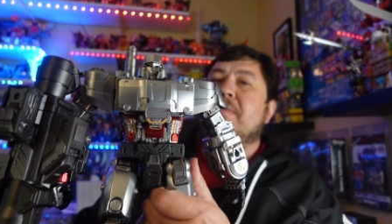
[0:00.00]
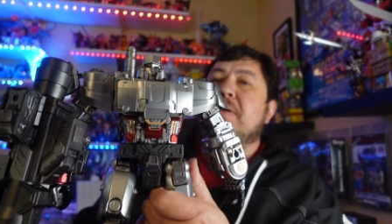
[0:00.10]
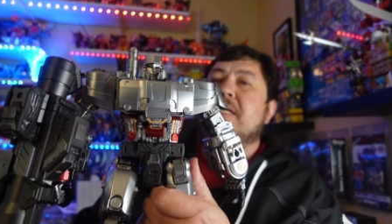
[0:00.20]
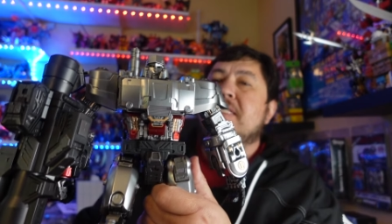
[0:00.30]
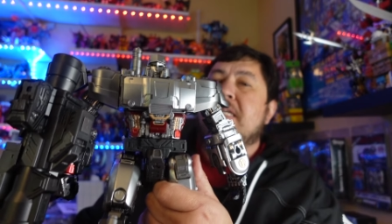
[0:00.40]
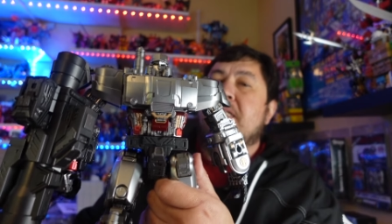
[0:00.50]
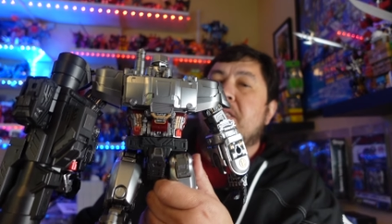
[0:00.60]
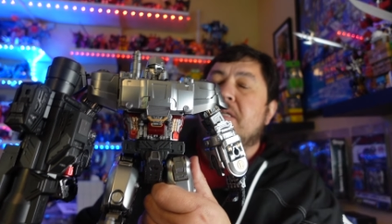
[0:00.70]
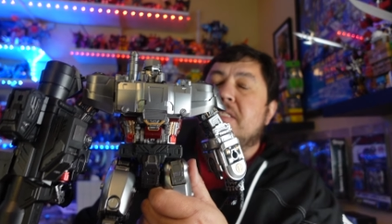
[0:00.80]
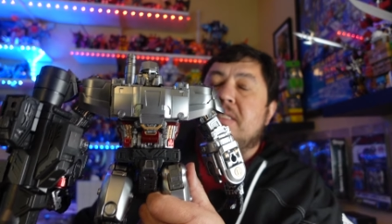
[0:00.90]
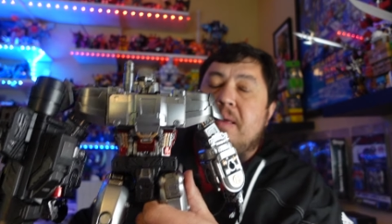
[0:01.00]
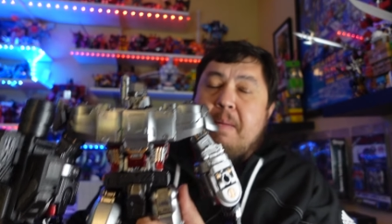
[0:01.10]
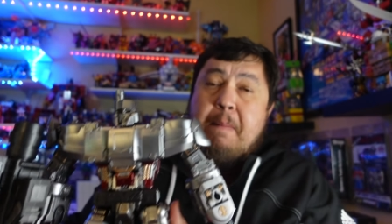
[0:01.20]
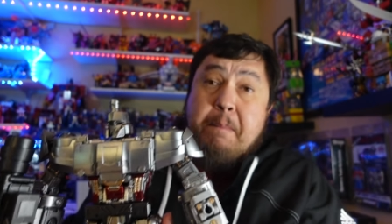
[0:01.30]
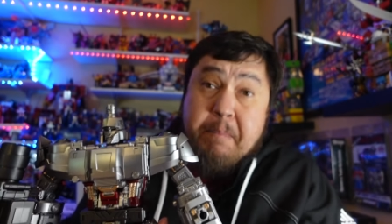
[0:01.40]
him because he looks
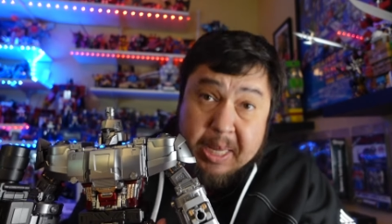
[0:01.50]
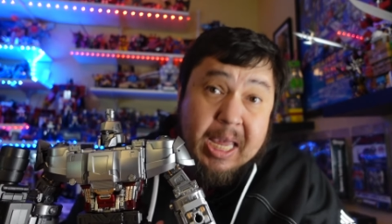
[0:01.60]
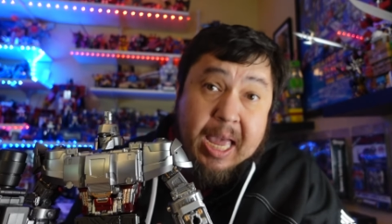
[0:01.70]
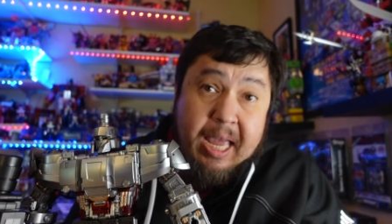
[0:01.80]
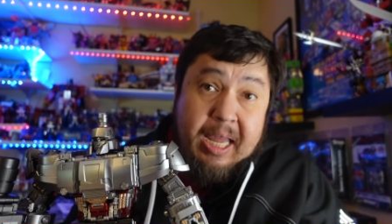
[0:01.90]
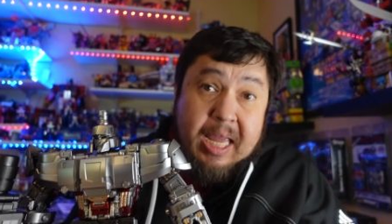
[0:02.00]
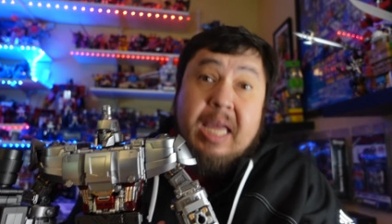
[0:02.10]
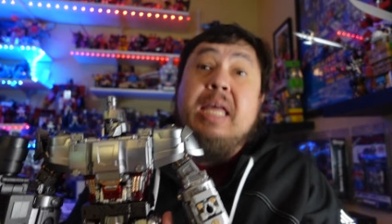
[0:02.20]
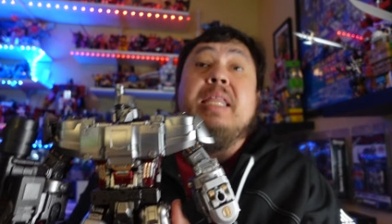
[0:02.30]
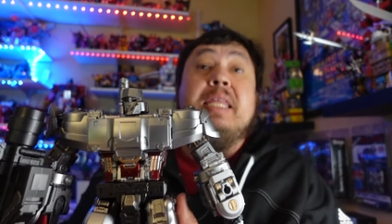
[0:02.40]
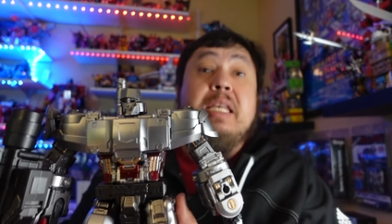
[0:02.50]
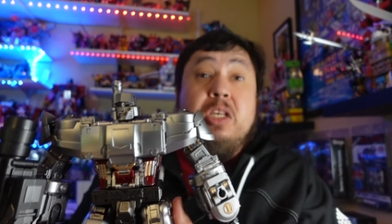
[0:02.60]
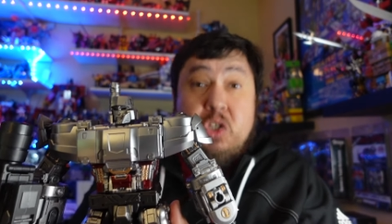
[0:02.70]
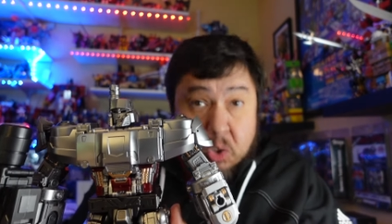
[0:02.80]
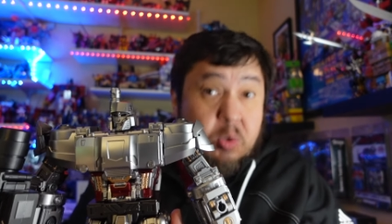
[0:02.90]
B A,
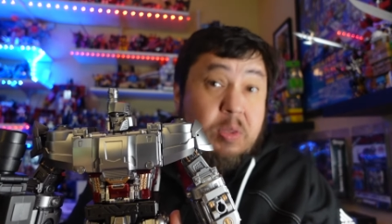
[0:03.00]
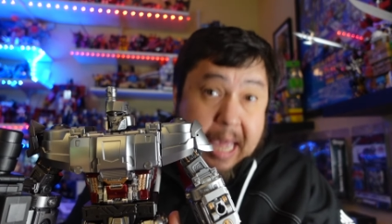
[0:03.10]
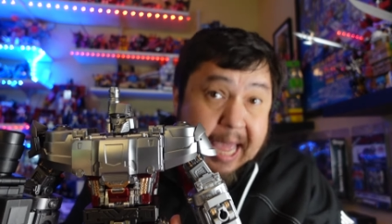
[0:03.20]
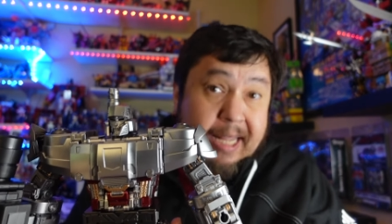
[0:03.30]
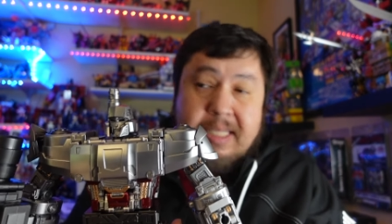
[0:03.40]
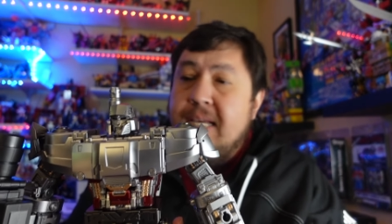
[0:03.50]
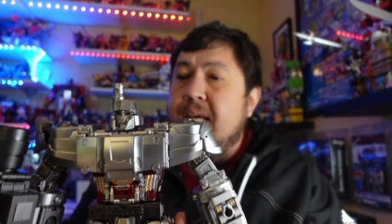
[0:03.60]
then do that.